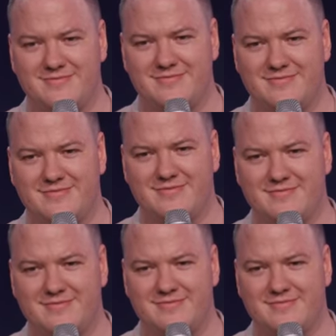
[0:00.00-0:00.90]

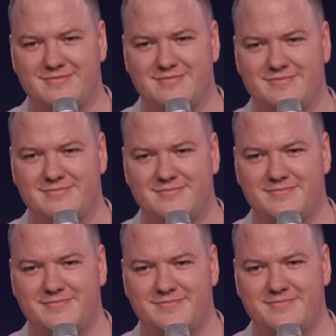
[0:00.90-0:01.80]

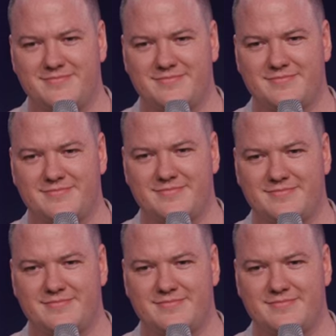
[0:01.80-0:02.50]
[no speech]